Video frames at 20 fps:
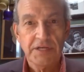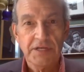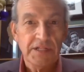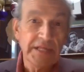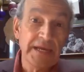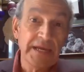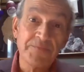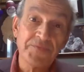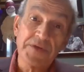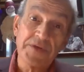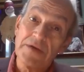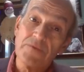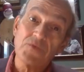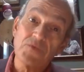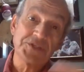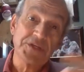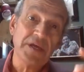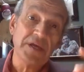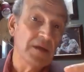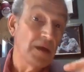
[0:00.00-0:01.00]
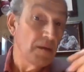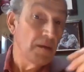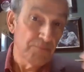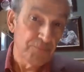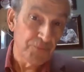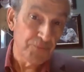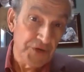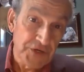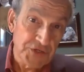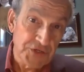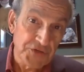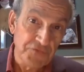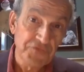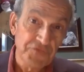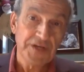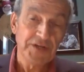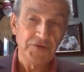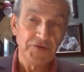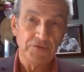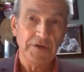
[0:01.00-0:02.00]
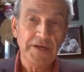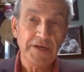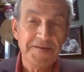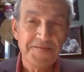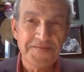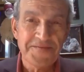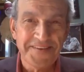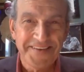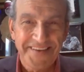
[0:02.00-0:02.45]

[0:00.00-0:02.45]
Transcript: claimed that it was a British victory,